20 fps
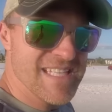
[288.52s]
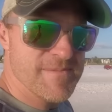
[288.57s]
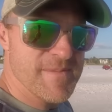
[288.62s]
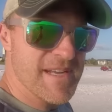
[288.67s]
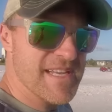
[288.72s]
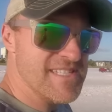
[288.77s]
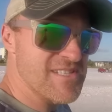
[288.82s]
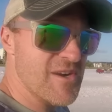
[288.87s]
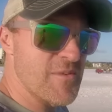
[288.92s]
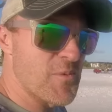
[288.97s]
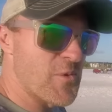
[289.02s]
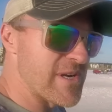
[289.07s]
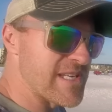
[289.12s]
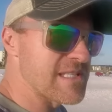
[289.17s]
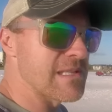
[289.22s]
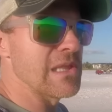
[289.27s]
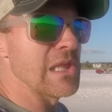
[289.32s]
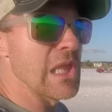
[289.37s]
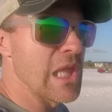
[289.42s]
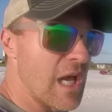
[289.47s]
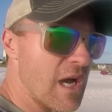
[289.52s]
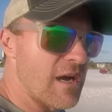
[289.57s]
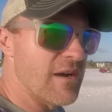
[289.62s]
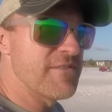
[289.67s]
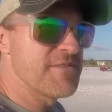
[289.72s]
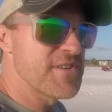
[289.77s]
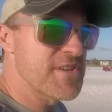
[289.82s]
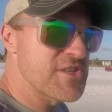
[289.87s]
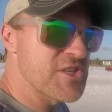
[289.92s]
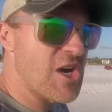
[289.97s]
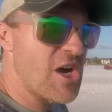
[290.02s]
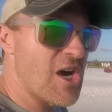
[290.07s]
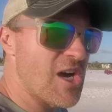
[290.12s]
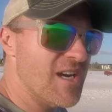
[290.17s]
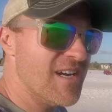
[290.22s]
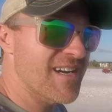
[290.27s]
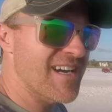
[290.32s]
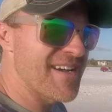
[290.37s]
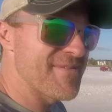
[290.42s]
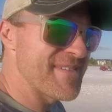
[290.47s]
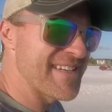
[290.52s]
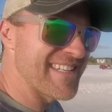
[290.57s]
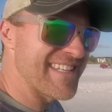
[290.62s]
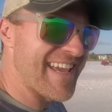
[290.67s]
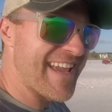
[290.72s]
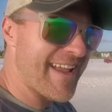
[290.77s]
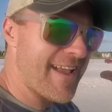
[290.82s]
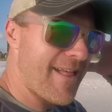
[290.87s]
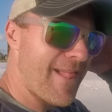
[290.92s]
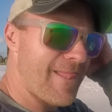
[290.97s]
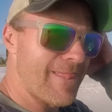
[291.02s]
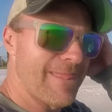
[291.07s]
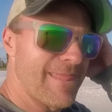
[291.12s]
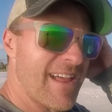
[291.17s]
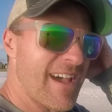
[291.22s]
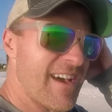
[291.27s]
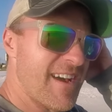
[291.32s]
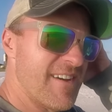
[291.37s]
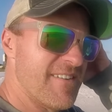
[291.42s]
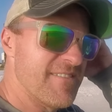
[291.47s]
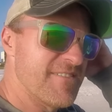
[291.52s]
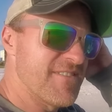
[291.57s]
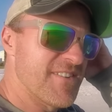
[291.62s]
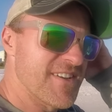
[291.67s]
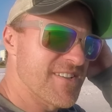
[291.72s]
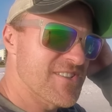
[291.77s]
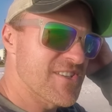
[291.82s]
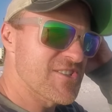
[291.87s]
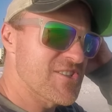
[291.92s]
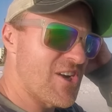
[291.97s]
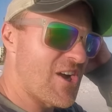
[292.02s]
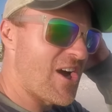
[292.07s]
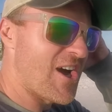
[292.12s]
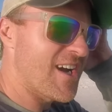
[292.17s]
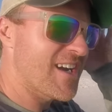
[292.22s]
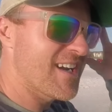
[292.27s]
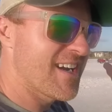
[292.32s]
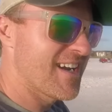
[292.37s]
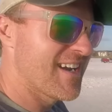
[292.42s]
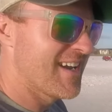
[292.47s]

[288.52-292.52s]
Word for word: it's because our boys love to talk. I mean, like, love to talk.